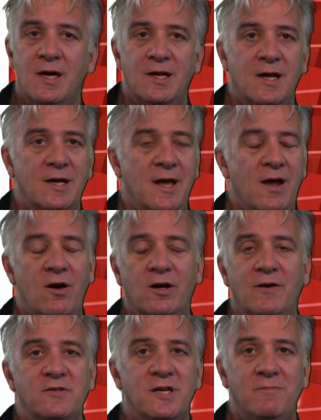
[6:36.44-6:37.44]
Now, like
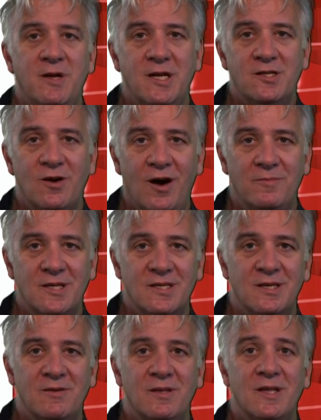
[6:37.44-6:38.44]
I've said many times,
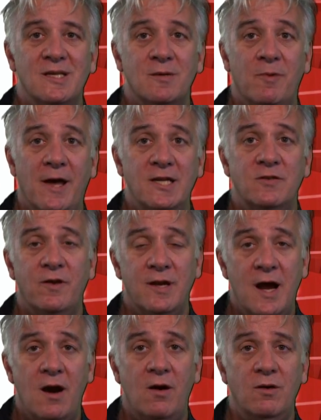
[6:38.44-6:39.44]
there's a place for
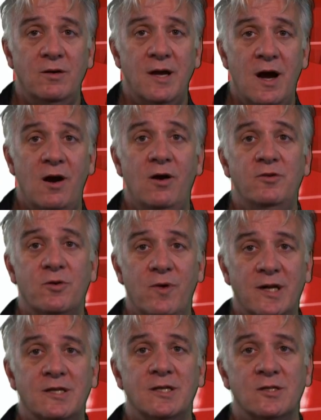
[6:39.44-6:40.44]
narrow,
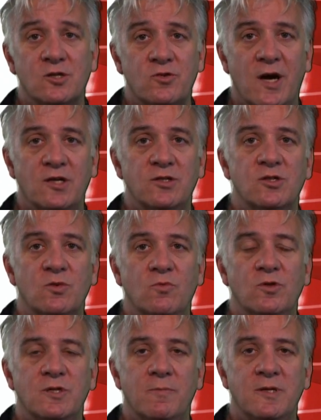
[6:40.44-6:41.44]
directed instruction
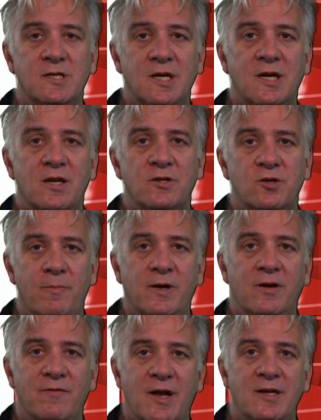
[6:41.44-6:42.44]
towards a particular
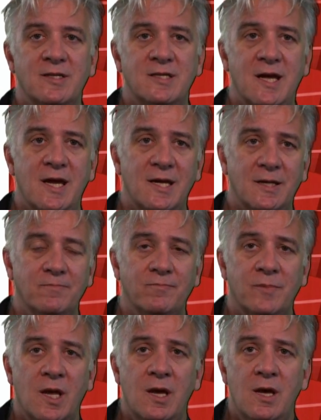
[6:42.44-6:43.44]
topic of understanding.
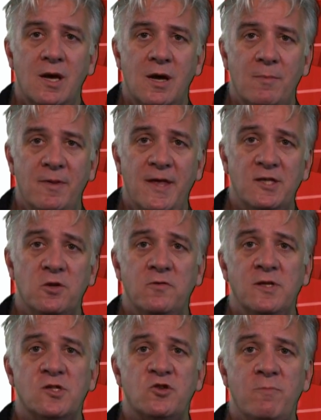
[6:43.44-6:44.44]
But that sort of
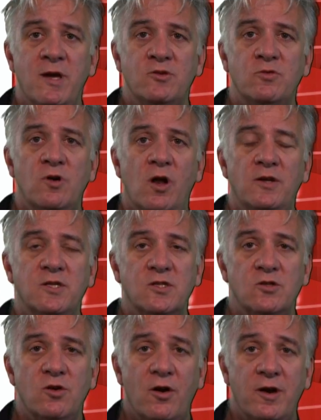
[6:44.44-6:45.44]
instrumental knowledge is
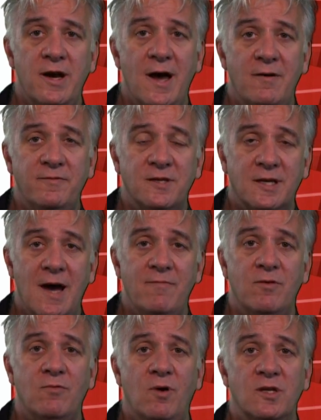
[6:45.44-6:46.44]
not enough to
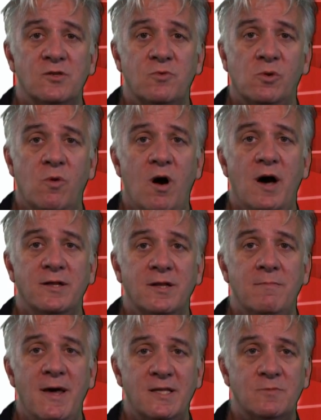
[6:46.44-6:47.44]
cover what's required in the
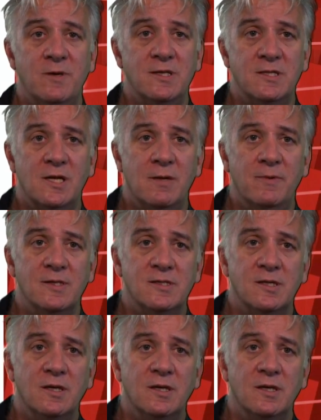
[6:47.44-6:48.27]
Maths B syllabus.